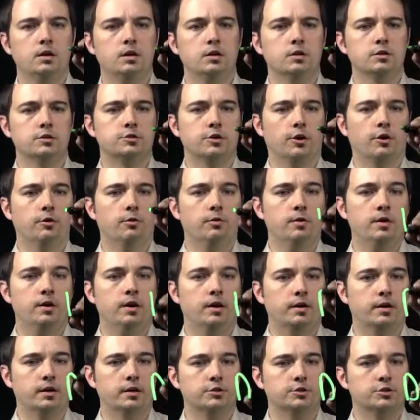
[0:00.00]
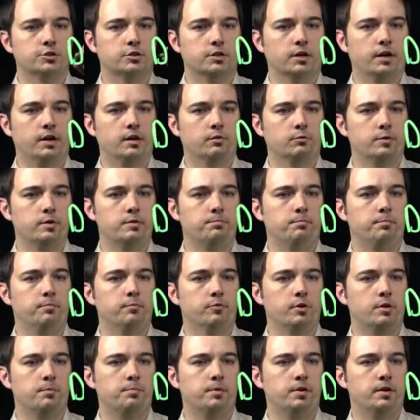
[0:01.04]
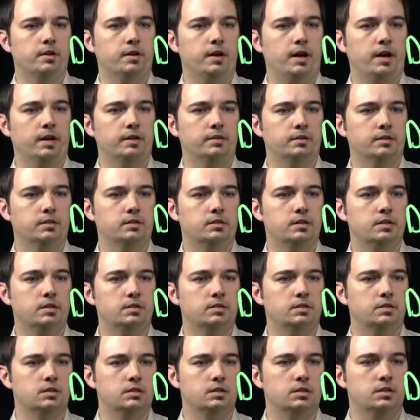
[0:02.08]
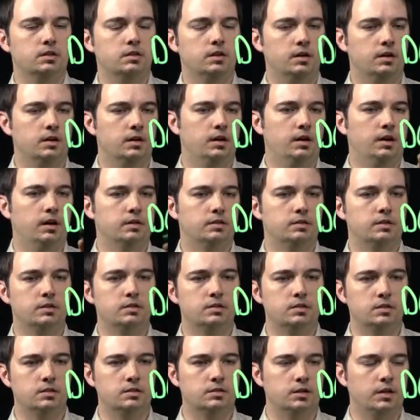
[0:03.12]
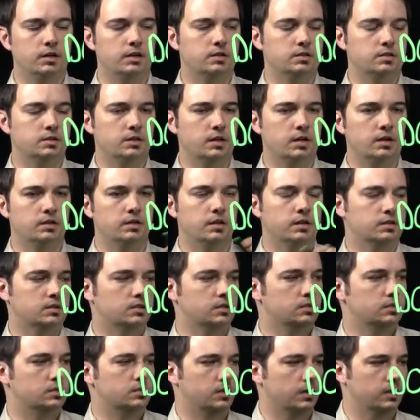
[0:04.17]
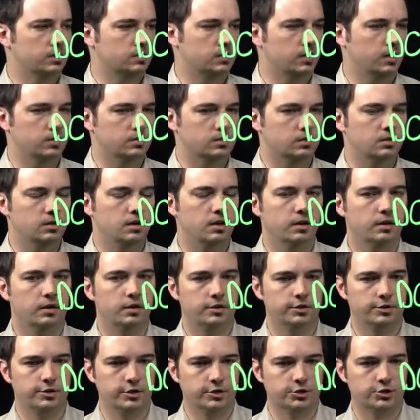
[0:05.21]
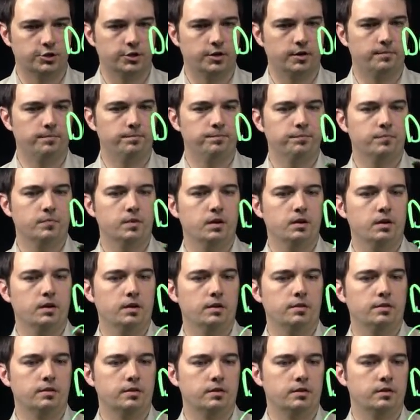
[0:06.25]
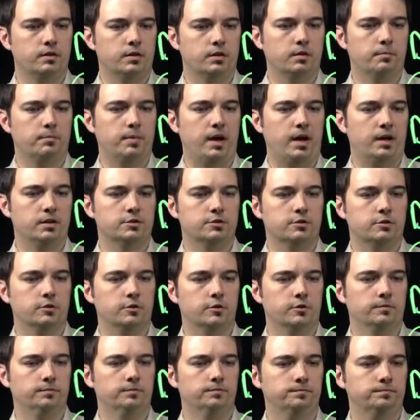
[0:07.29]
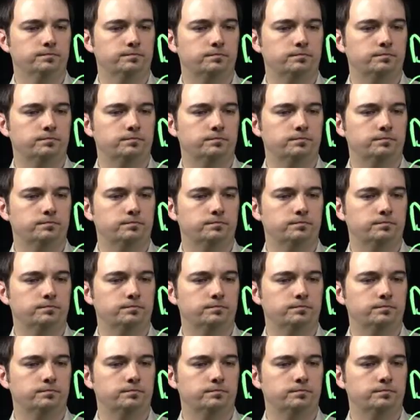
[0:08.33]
so again, just to kind of re repeat, at the DC, uh, DC steady state, that's DCSS condition, the capacitor,